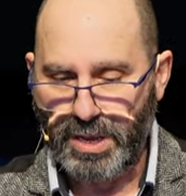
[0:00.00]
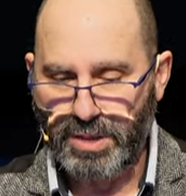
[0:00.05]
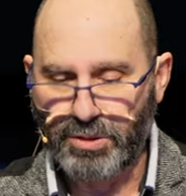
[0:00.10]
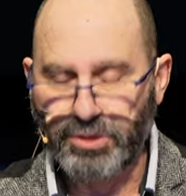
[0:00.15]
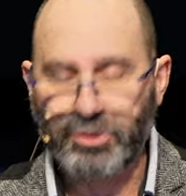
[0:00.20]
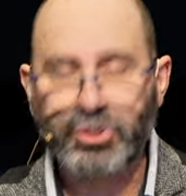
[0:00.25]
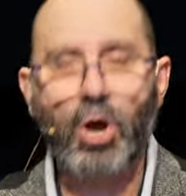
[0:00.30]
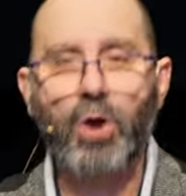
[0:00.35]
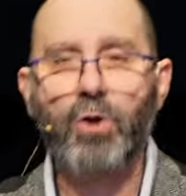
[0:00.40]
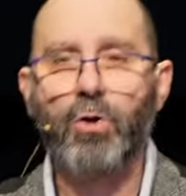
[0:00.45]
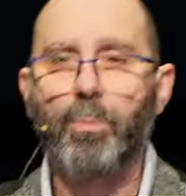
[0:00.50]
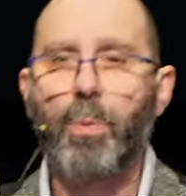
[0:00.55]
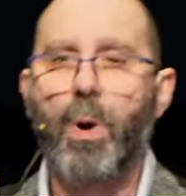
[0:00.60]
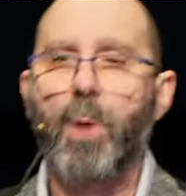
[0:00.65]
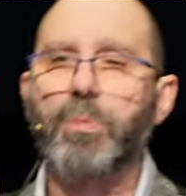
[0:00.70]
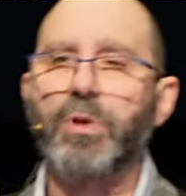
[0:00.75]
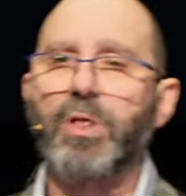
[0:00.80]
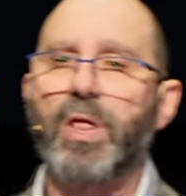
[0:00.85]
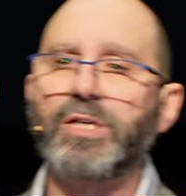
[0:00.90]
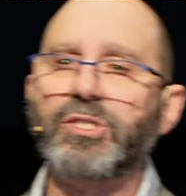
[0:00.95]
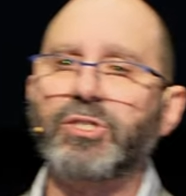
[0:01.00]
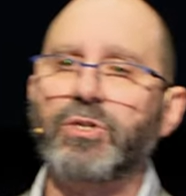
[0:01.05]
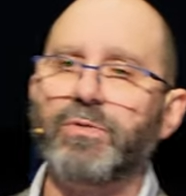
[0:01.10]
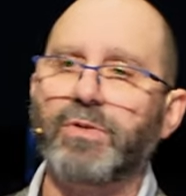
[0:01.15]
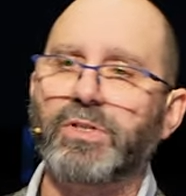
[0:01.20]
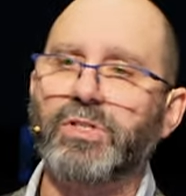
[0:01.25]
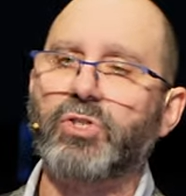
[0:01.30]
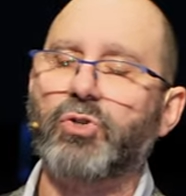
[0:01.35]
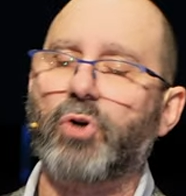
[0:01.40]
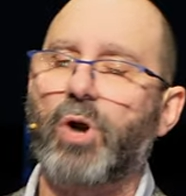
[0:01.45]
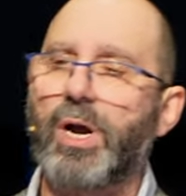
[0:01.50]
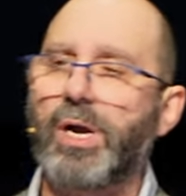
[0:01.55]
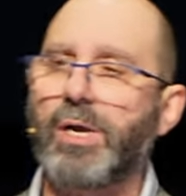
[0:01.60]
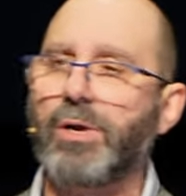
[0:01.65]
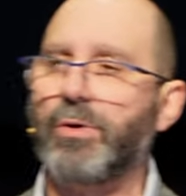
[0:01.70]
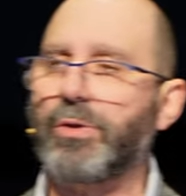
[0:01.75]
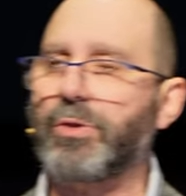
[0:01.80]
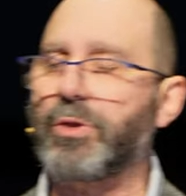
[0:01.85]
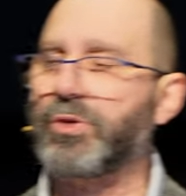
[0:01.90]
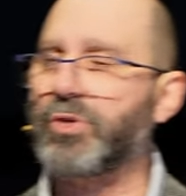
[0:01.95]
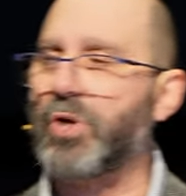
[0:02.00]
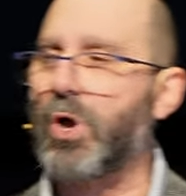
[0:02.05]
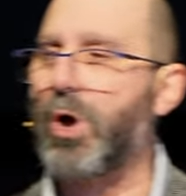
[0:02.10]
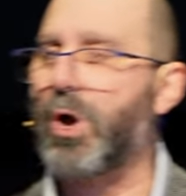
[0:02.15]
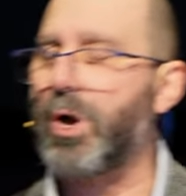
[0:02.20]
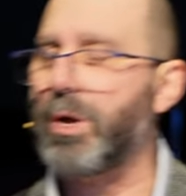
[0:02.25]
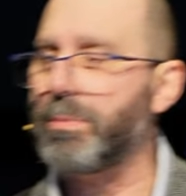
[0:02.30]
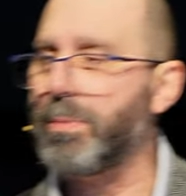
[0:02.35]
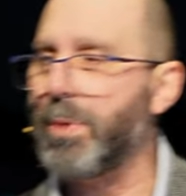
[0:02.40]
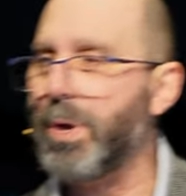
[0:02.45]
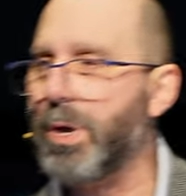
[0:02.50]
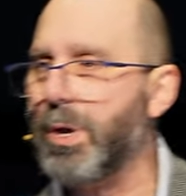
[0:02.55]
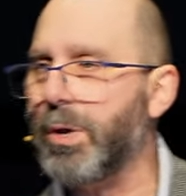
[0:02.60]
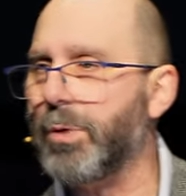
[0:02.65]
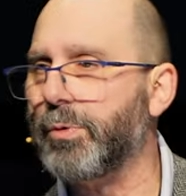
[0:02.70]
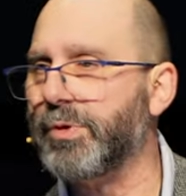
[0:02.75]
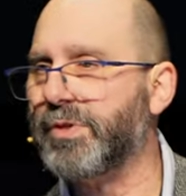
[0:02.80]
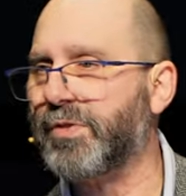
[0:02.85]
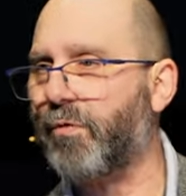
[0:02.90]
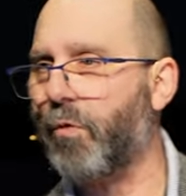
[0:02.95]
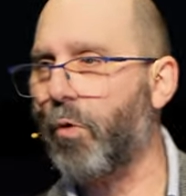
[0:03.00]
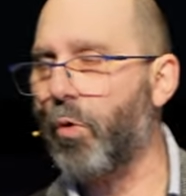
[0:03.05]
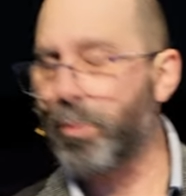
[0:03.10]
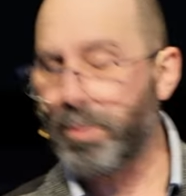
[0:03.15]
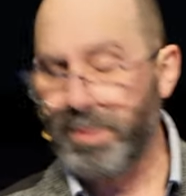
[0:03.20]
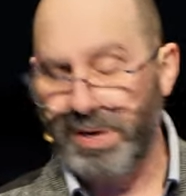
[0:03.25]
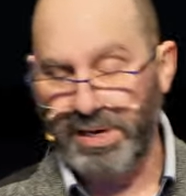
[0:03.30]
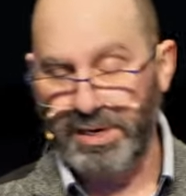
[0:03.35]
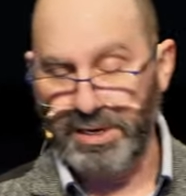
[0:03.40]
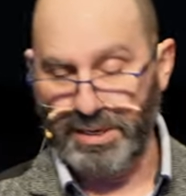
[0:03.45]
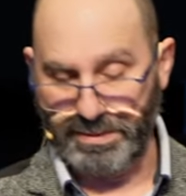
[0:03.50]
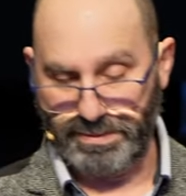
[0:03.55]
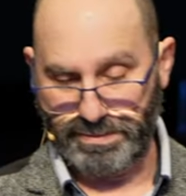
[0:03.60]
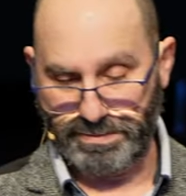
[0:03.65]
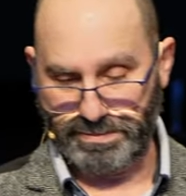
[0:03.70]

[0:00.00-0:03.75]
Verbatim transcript: The total population of Australia at the time was 4 million.